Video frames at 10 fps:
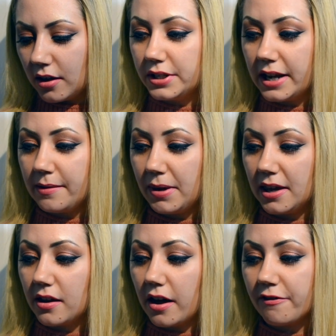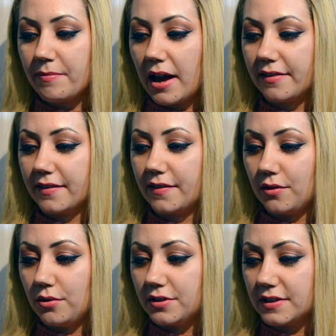Cool Night Peel Off Mask
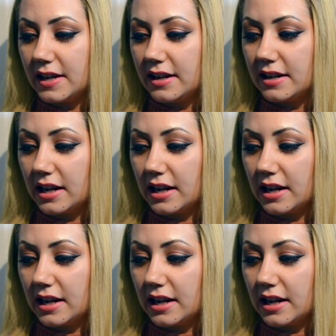soothes skin